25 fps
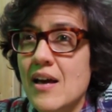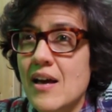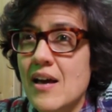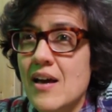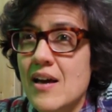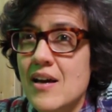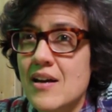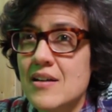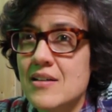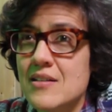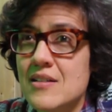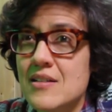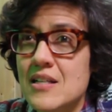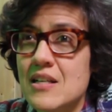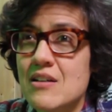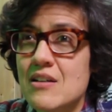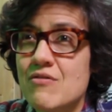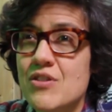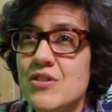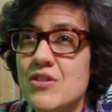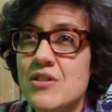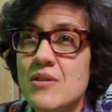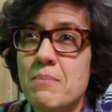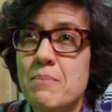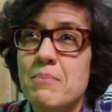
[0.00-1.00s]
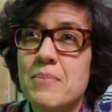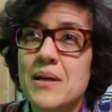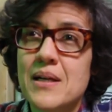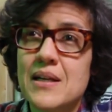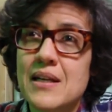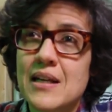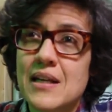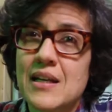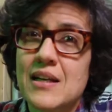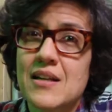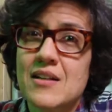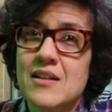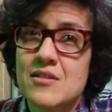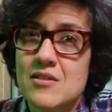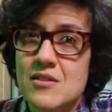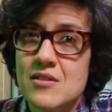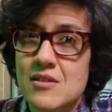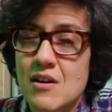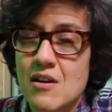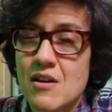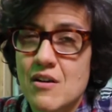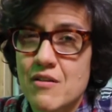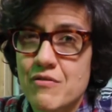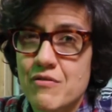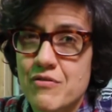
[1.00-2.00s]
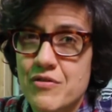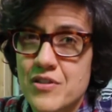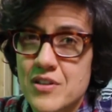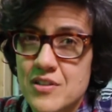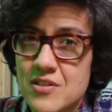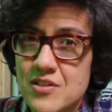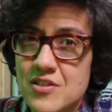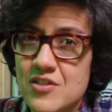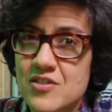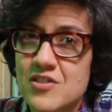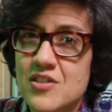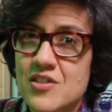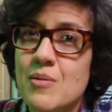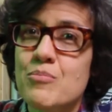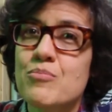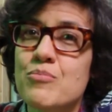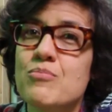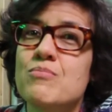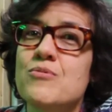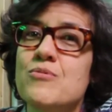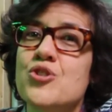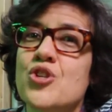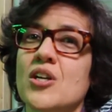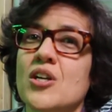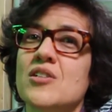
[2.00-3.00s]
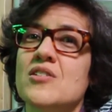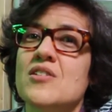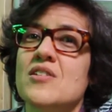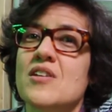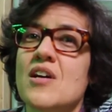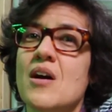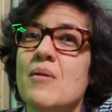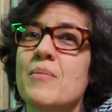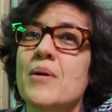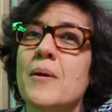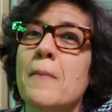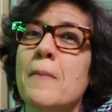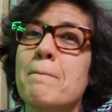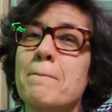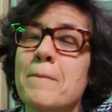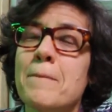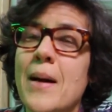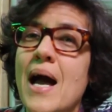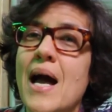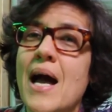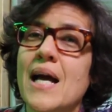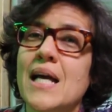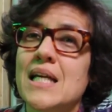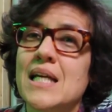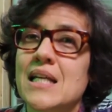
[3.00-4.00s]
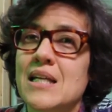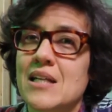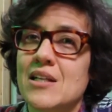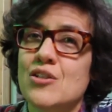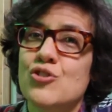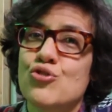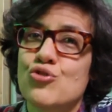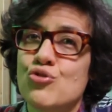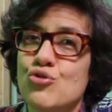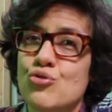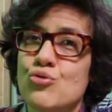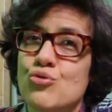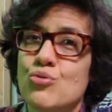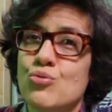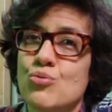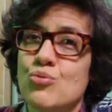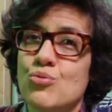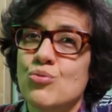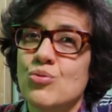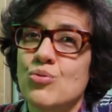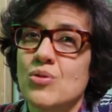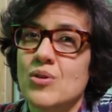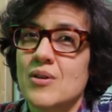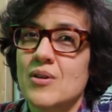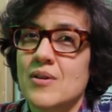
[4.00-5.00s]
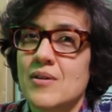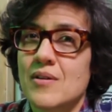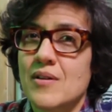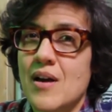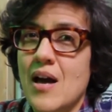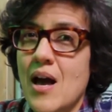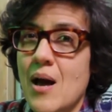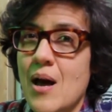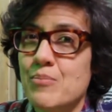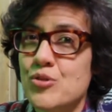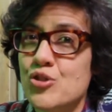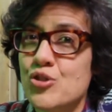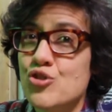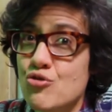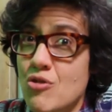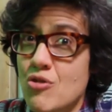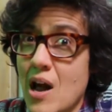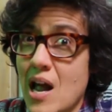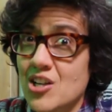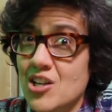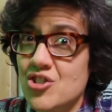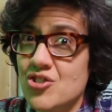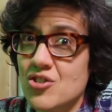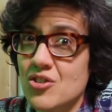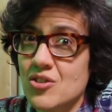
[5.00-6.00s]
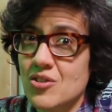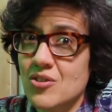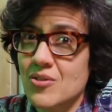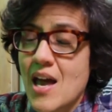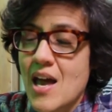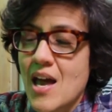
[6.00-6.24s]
and even the beginnings of the subject coming back into abstraction.